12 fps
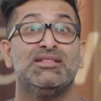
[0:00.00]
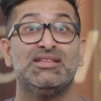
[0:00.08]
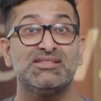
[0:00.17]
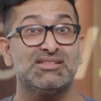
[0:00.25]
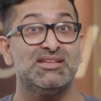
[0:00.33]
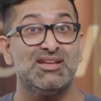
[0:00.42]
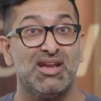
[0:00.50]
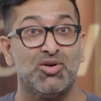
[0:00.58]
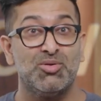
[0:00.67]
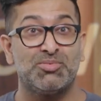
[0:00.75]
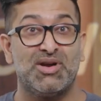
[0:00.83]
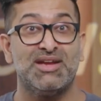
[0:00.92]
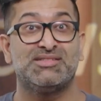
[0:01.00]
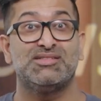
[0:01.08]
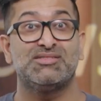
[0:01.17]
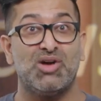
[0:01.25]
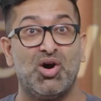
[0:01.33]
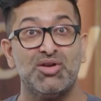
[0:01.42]
This can lower
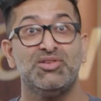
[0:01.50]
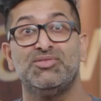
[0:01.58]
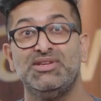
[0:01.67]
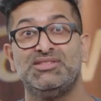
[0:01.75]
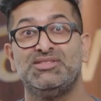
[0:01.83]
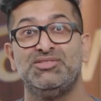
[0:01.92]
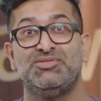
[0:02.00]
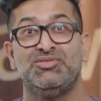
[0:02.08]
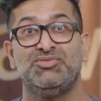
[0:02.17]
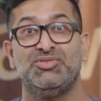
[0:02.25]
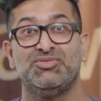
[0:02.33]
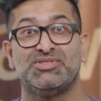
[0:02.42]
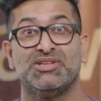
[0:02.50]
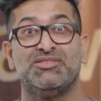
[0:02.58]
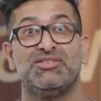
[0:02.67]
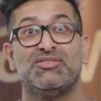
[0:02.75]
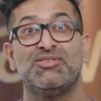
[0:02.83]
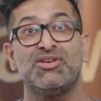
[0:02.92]
prices on your EC2
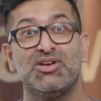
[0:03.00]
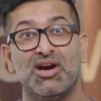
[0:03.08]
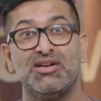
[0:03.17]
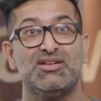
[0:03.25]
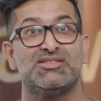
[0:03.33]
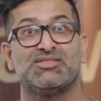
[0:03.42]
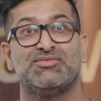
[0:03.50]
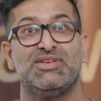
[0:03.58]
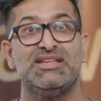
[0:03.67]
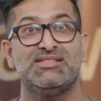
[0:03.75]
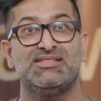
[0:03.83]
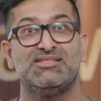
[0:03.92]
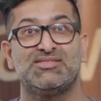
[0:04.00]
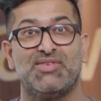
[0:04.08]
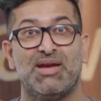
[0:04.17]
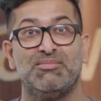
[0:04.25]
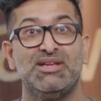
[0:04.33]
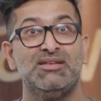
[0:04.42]
usage regardless of instance
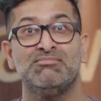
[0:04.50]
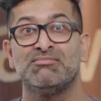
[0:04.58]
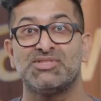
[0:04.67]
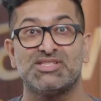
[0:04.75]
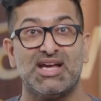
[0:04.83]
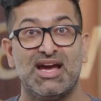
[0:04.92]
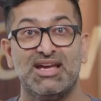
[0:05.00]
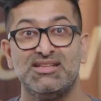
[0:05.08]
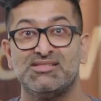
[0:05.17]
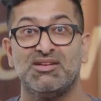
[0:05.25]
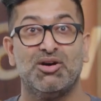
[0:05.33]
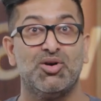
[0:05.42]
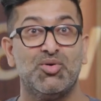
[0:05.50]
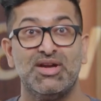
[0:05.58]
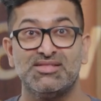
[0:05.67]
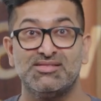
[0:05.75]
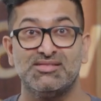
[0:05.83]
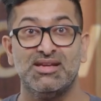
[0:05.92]
family, size,
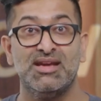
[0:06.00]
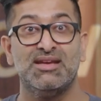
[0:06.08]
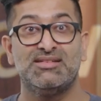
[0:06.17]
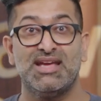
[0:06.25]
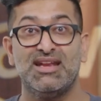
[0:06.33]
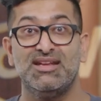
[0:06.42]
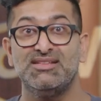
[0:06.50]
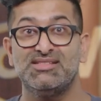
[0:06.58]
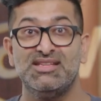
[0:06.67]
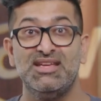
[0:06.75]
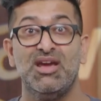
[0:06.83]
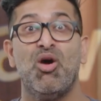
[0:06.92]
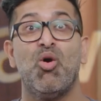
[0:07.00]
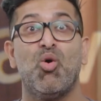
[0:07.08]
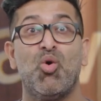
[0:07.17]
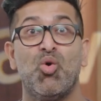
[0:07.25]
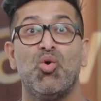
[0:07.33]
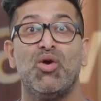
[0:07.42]
OS, tenancy,
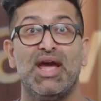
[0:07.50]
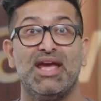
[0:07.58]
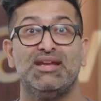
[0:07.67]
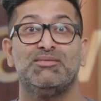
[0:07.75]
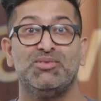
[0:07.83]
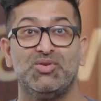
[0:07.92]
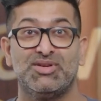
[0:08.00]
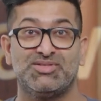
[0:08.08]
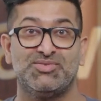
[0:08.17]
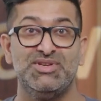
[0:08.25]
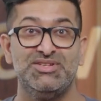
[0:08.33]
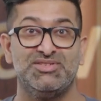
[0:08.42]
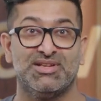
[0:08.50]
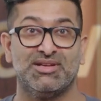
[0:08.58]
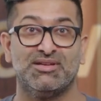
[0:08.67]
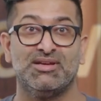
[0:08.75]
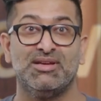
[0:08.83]
or AWS region.